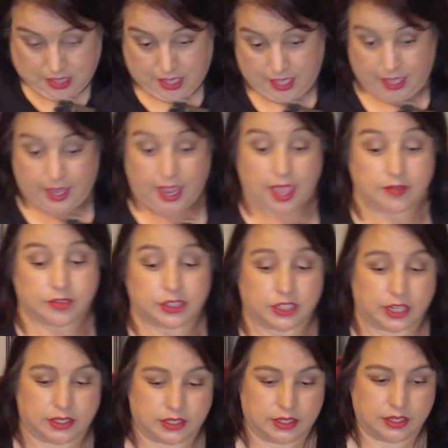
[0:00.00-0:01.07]
And I have
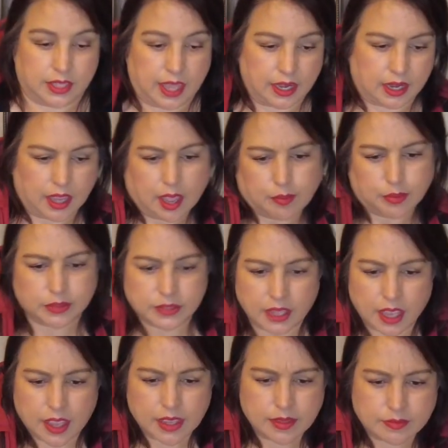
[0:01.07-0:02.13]
adjusted that a couple
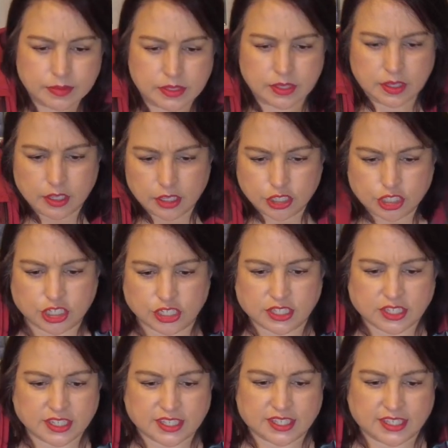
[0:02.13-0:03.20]
times just
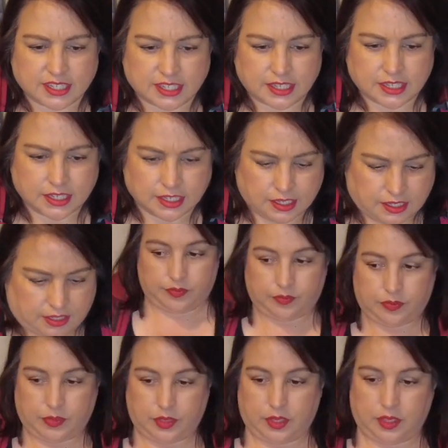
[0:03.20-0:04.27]
to see.
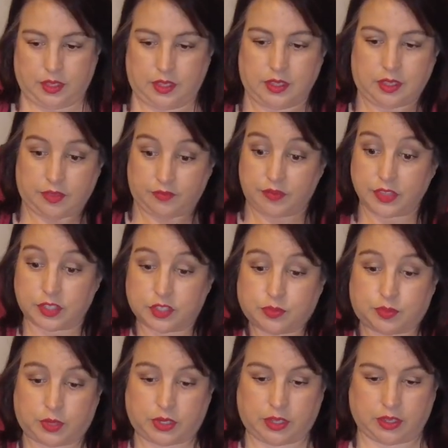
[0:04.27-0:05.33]
It feels
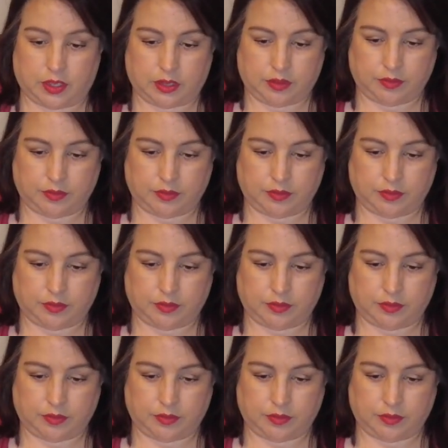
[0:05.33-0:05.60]
pretty good.